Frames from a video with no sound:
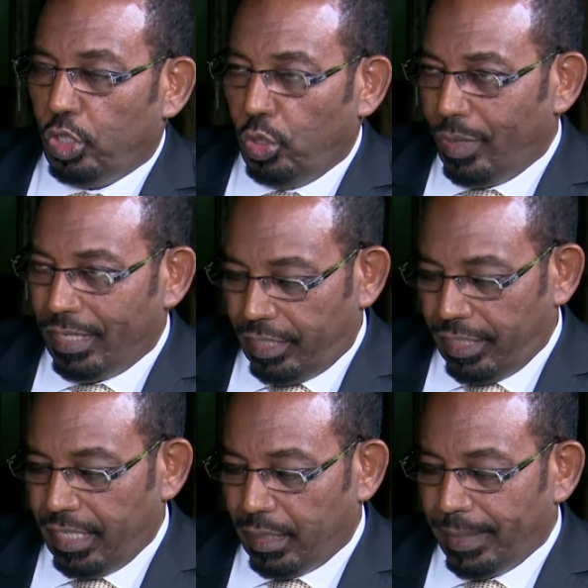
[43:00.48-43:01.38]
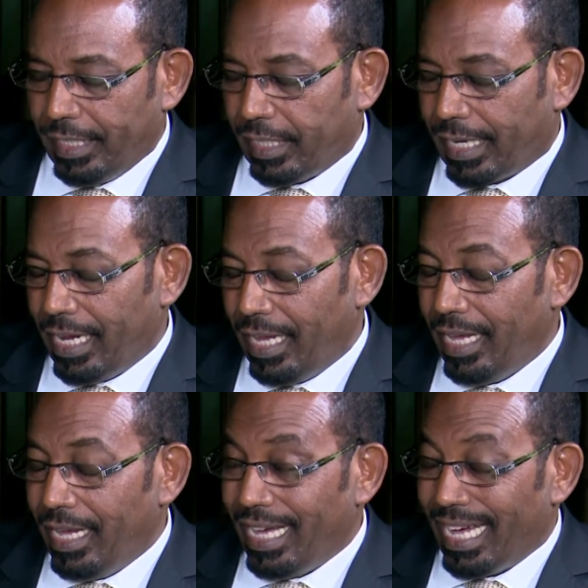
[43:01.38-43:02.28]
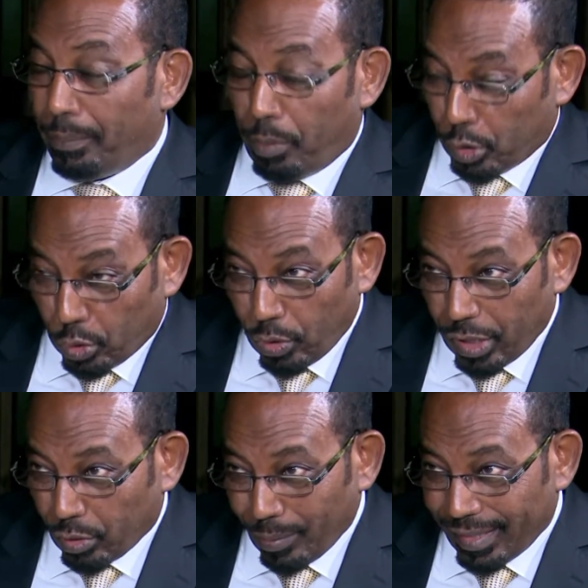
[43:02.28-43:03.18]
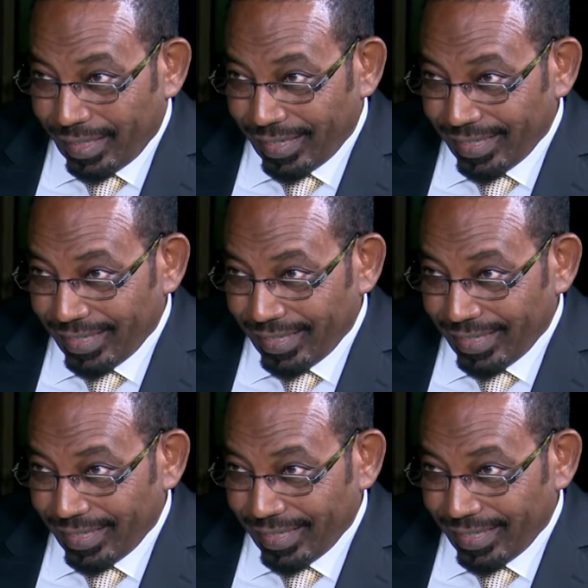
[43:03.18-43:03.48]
yours is basically a post-audit committee.